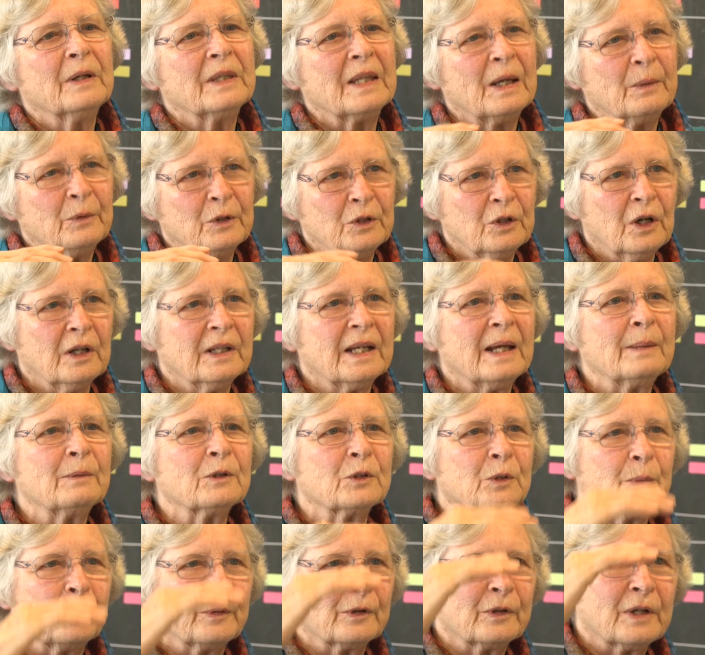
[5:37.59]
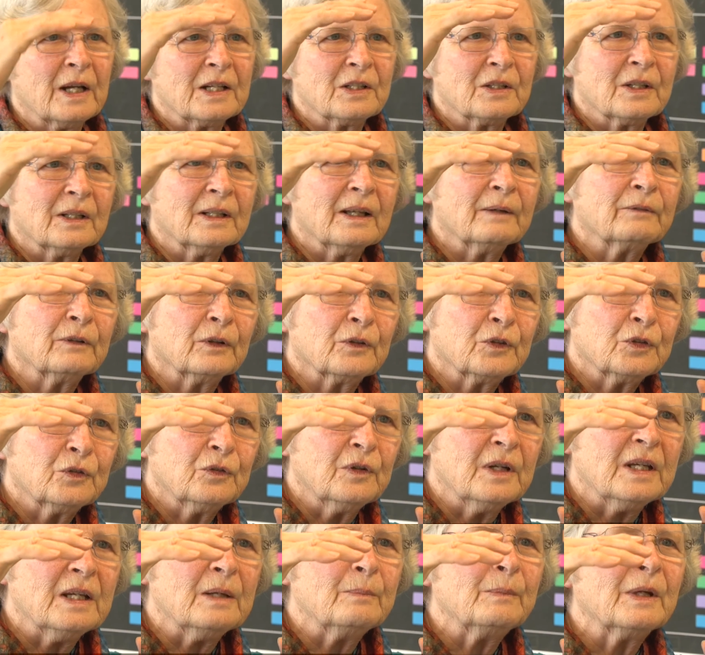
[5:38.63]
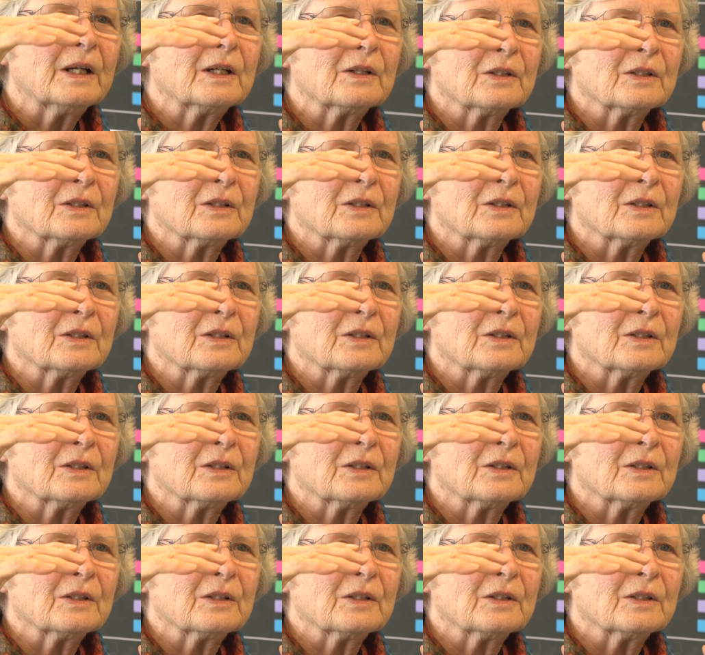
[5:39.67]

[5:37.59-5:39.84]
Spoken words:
but they were not able to progress to level 3 because